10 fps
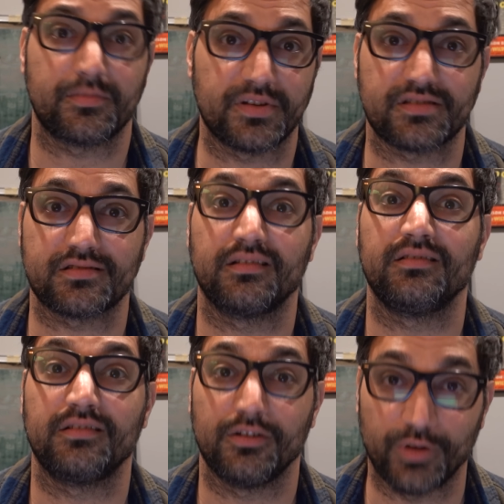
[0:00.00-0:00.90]
business.
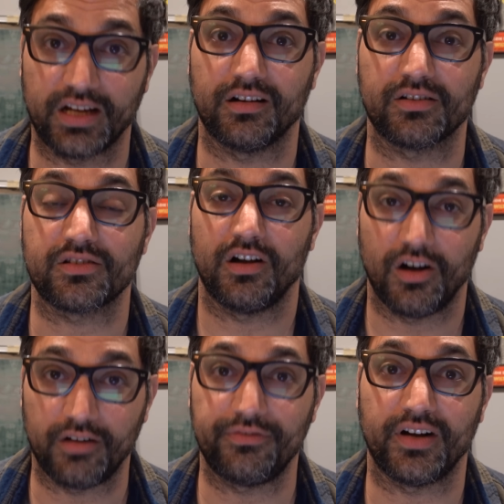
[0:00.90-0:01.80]
Great cars,
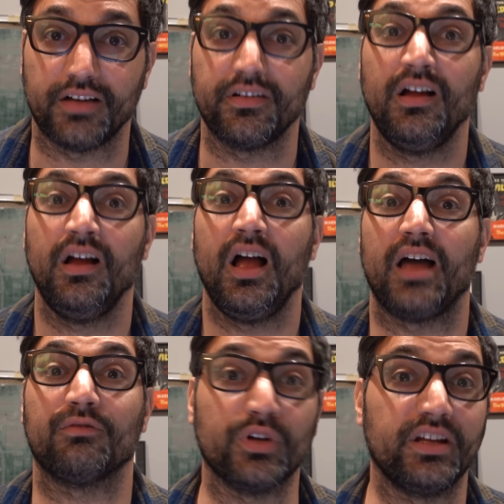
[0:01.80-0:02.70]
all 5.
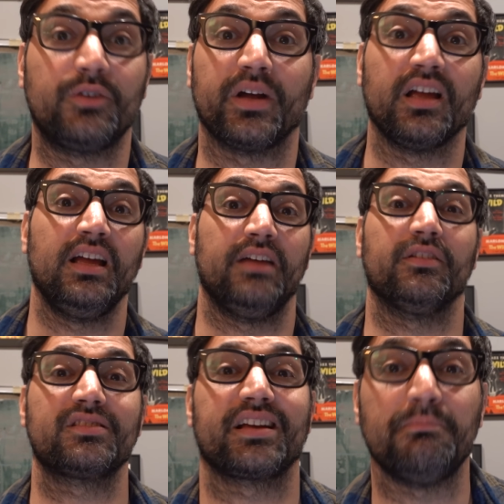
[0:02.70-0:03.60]
And really quick, if it
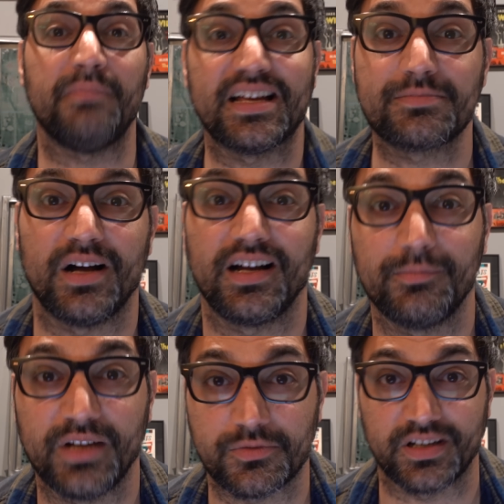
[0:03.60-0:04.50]
looks like a mess behind
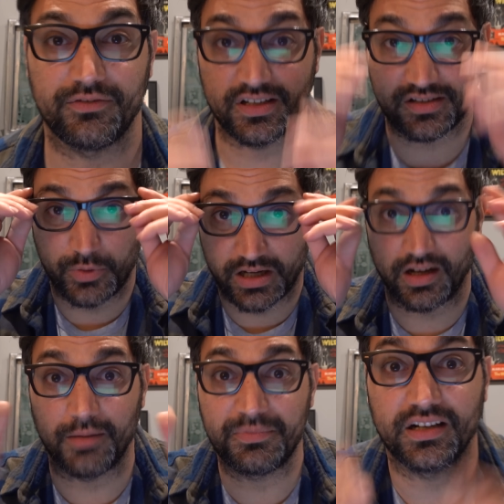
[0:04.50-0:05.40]
me, I just want to give you guys a quick
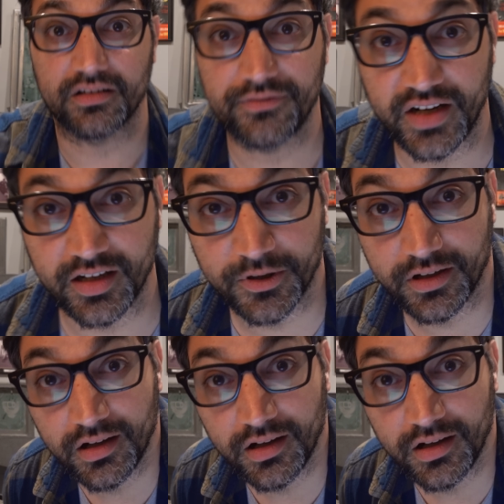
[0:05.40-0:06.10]
update on the Firebird.